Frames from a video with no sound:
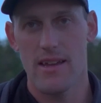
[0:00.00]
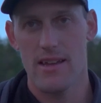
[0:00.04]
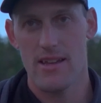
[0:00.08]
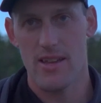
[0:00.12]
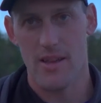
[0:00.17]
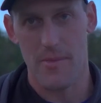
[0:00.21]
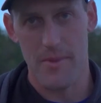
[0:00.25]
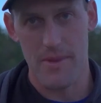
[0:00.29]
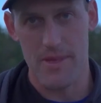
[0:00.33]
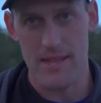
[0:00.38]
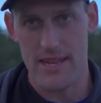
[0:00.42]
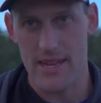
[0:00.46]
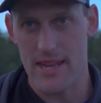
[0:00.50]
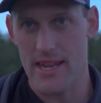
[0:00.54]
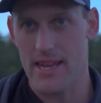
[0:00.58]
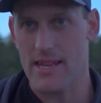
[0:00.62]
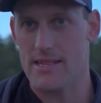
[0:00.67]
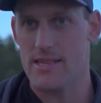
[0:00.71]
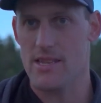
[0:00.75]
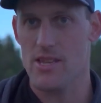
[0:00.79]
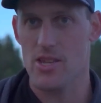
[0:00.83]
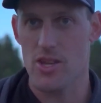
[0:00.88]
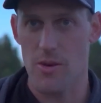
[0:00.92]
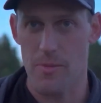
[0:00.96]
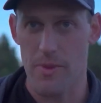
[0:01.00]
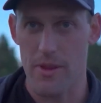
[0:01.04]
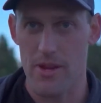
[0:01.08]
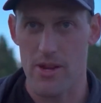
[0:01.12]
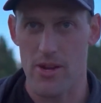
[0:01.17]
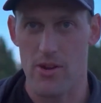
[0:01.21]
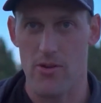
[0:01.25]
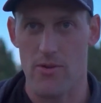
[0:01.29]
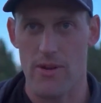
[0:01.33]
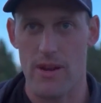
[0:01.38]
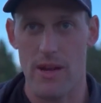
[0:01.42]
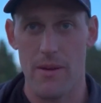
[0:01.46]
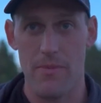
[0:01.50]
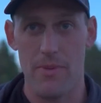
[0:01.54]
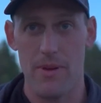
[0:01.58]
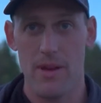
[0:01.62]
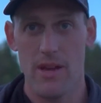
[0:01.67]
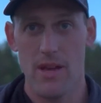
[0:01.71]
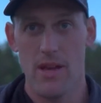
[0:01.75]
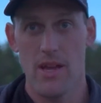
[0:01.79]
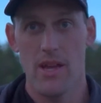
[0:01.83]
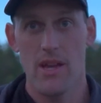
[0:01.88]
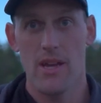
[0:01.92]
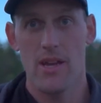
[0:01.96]
could be the disc, could be your grip,
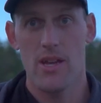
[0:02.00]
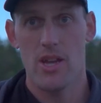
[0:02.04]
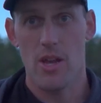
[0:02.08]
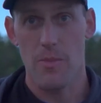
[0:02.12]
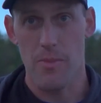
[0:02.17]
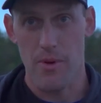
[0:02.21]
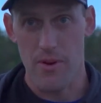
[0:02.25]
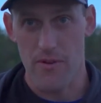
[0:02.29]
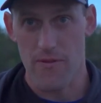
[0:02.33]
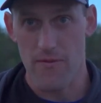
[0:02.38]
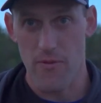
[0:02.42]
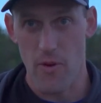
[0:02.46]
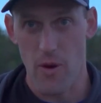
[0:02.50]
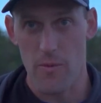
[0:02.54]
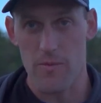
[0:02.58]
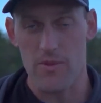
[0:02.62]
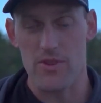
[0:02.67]
could be your form.